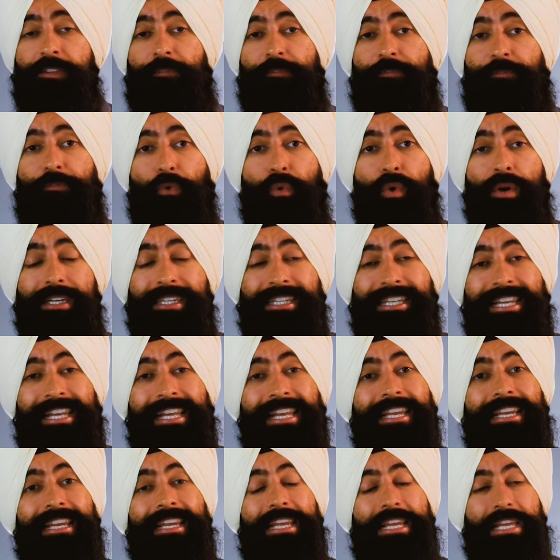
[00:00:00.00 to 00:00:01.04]

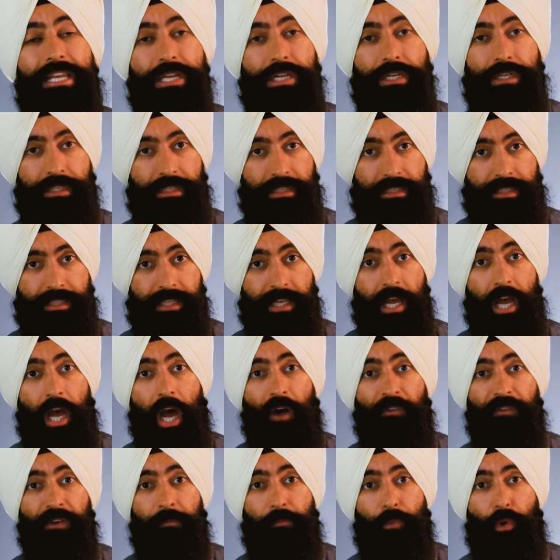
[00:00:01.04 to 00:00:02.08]
fourteen years
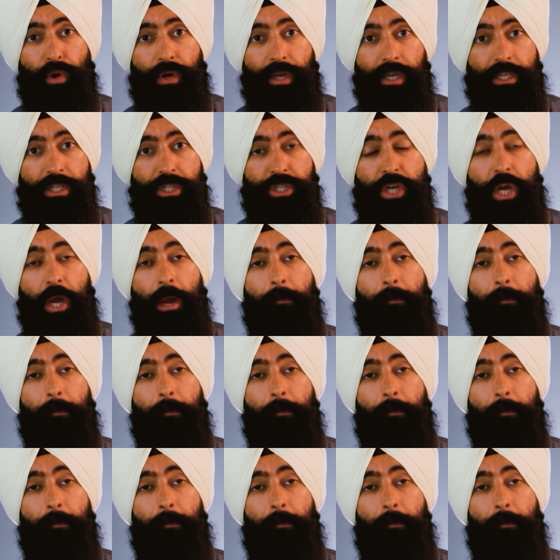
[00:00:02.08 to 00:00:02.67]
of your mortgage,